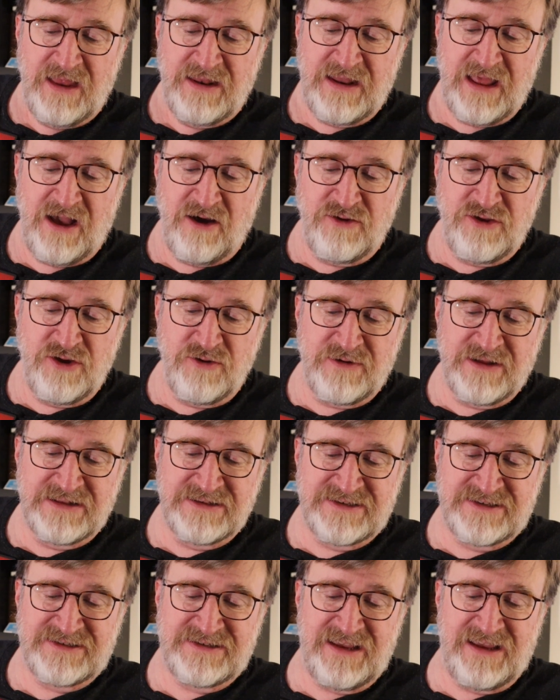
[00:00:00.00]
Now you
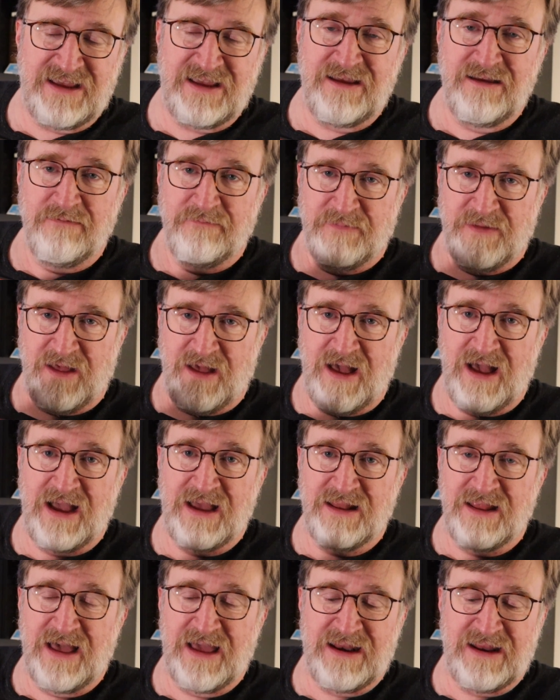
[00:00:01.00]
can see
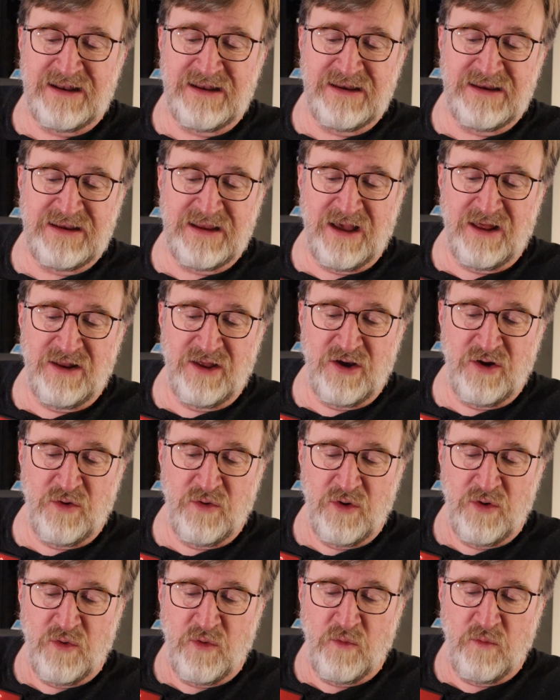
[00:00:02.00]
highlighted in
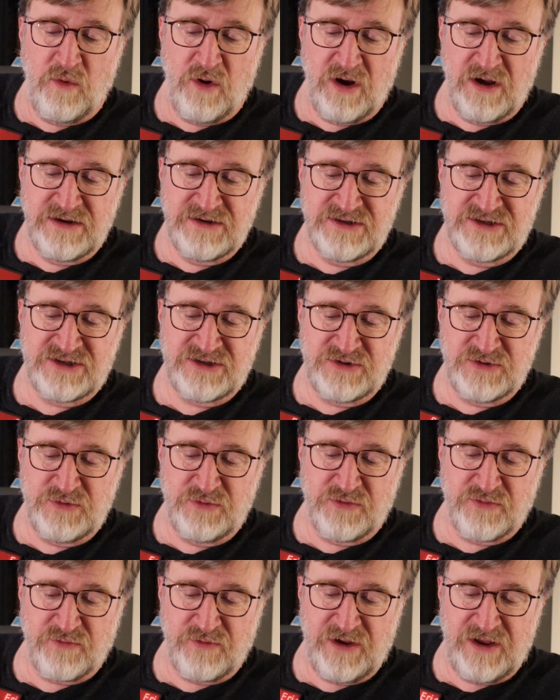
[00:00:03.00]
yellow 1,
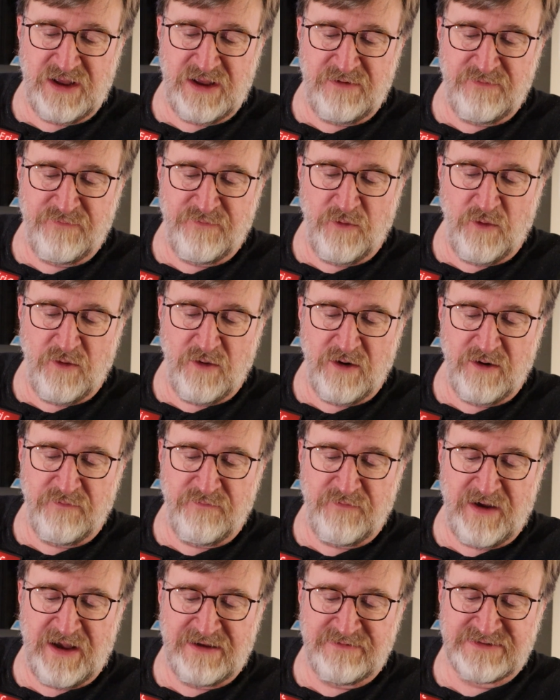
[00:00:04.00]
2, 3, 4,
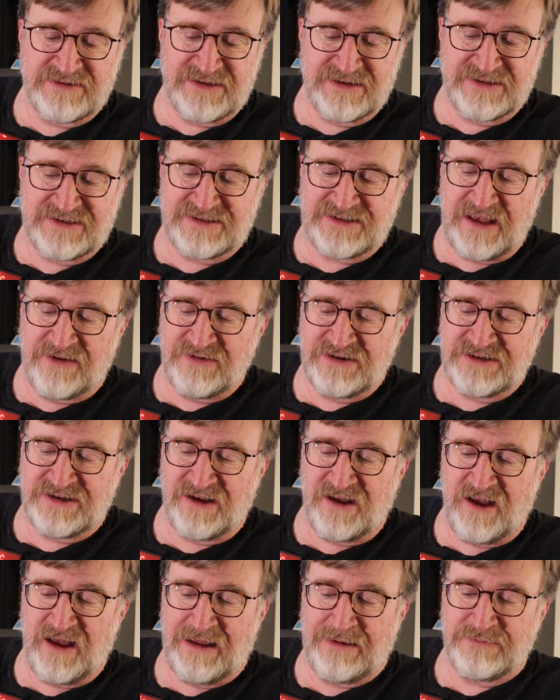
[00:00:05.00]
5, 6, 7
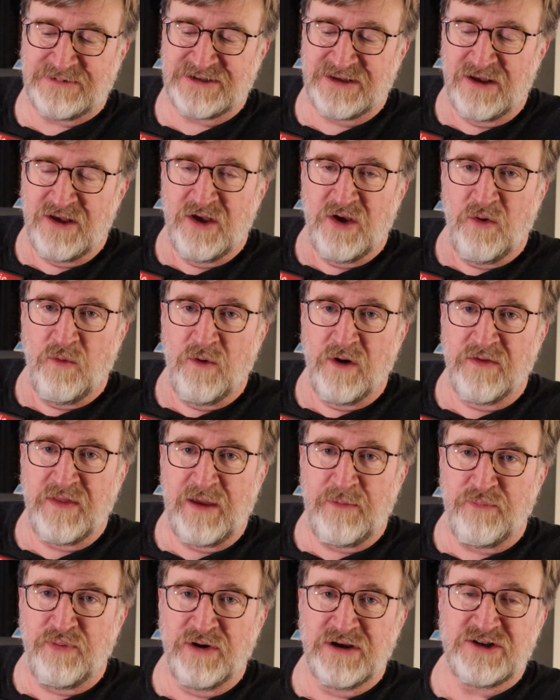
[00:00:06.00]
times where
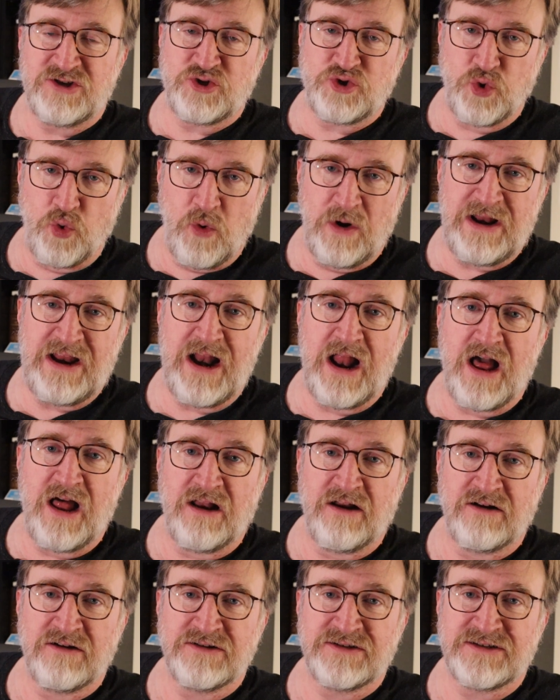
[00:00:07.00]
they put
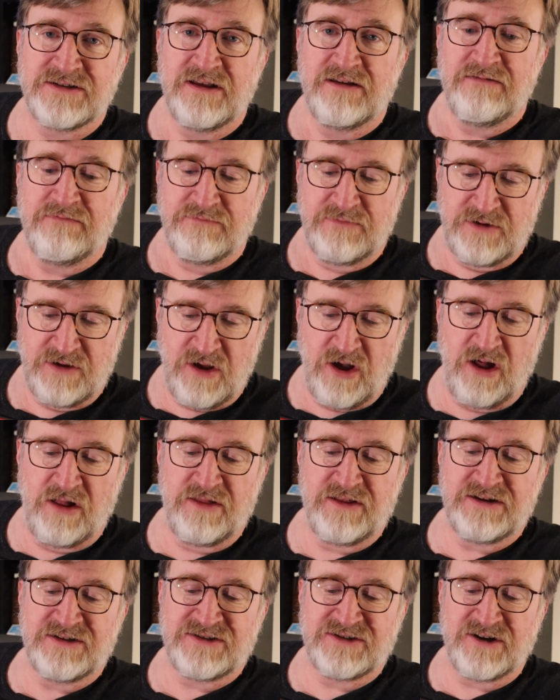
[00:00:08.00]
$20,
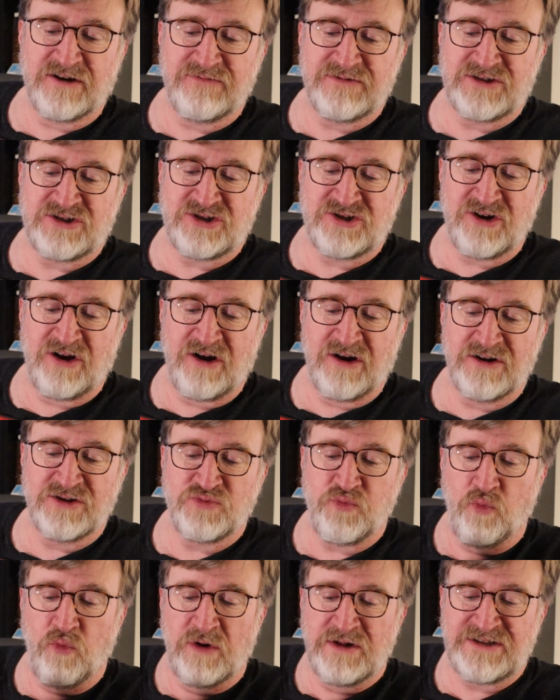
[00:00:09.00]
call it a service
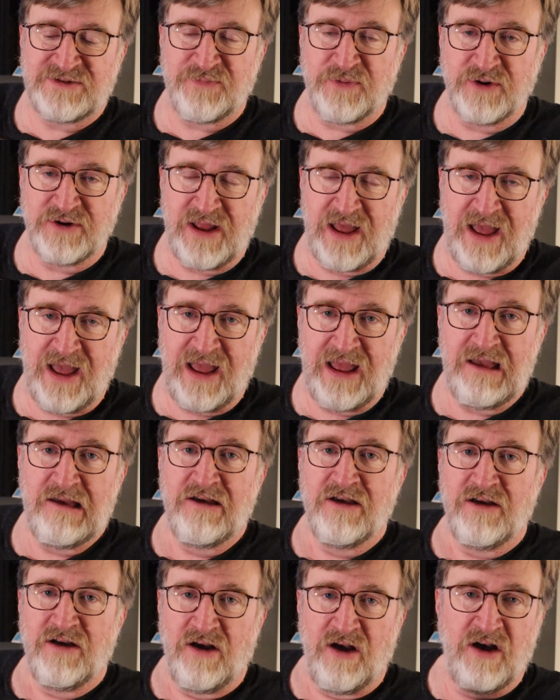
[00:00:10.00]
charge once per day,
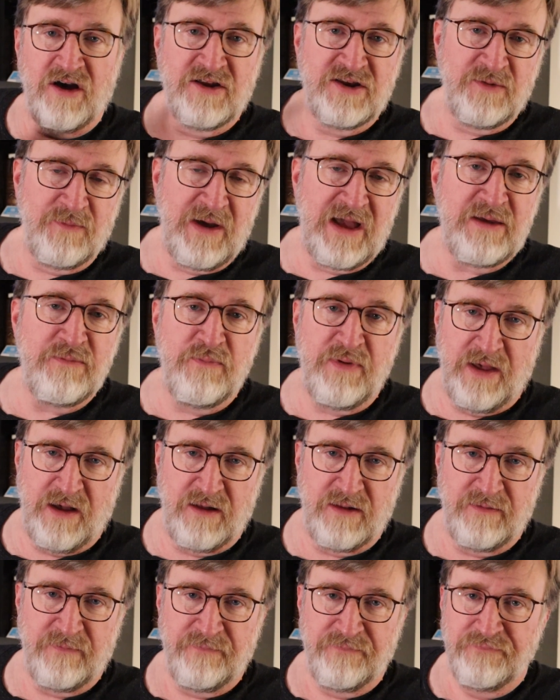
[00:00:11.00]
onto my
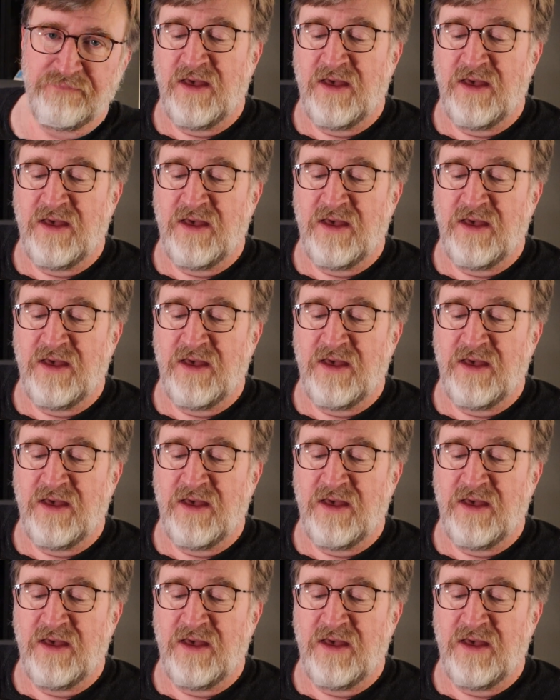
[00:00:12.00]
bill.